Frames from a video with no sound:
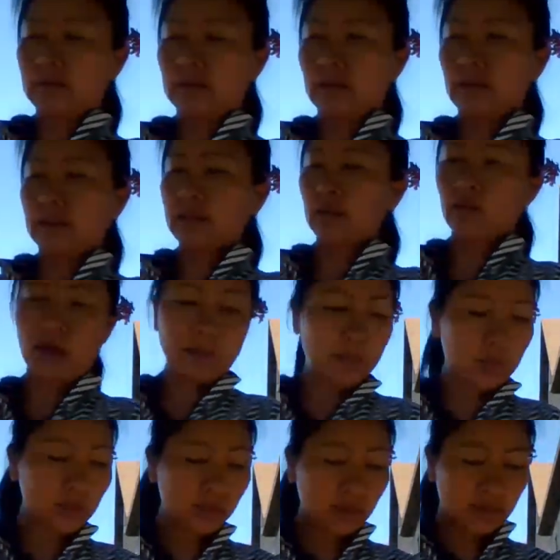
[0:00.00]
yeah, so I
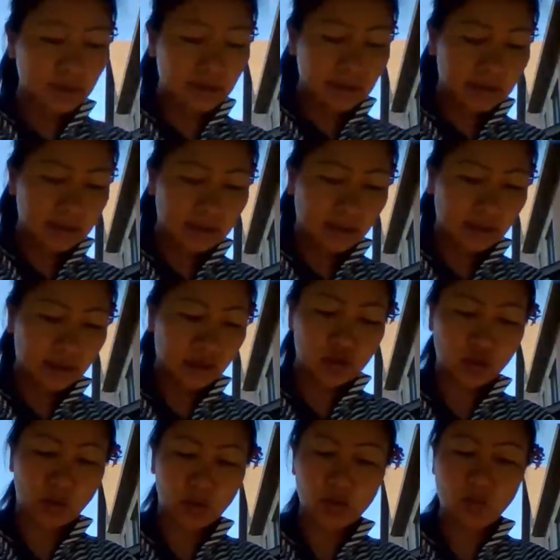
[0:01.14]
put the
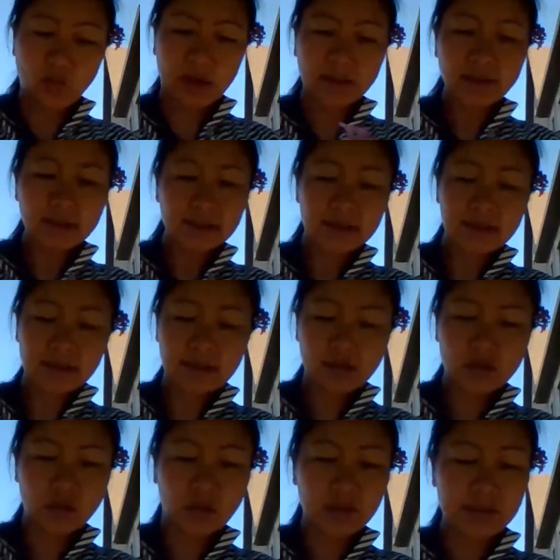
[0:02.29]
shorter ones,
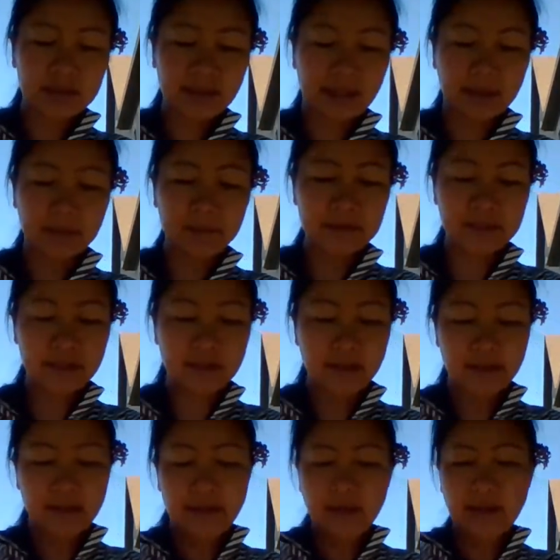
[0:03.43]
shorter stems,
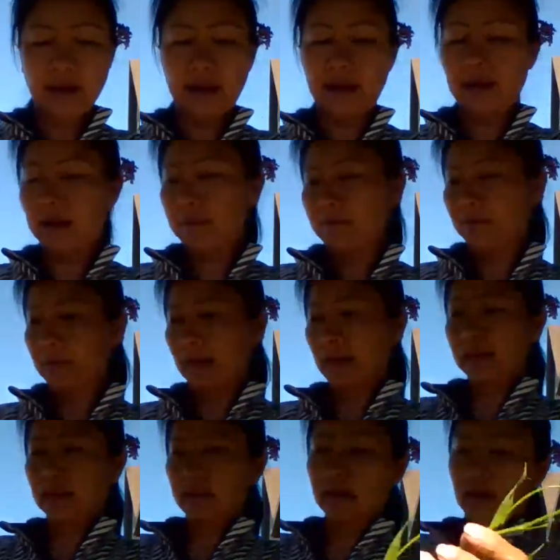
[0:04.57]
at
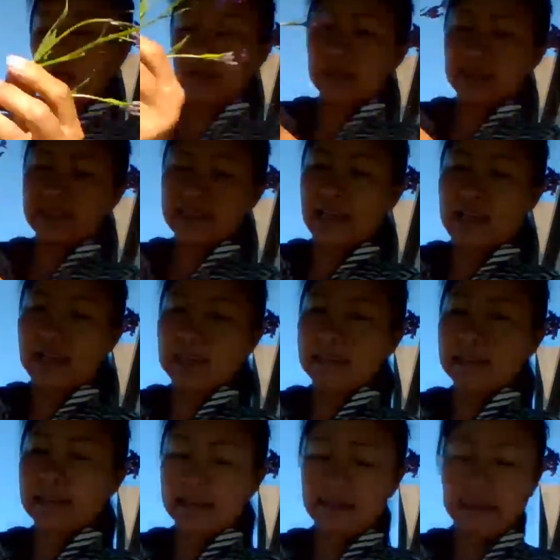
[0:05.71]
on the side,
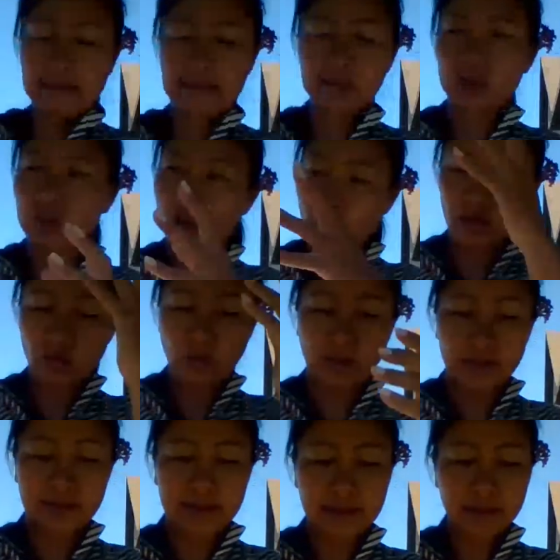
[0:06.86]
and the taller
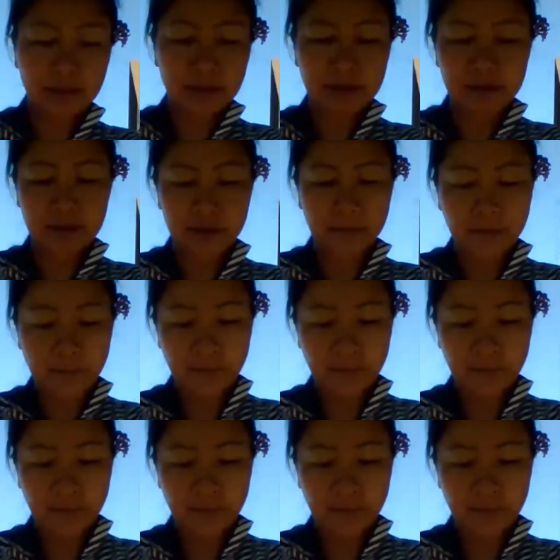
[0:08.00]
one in the middle.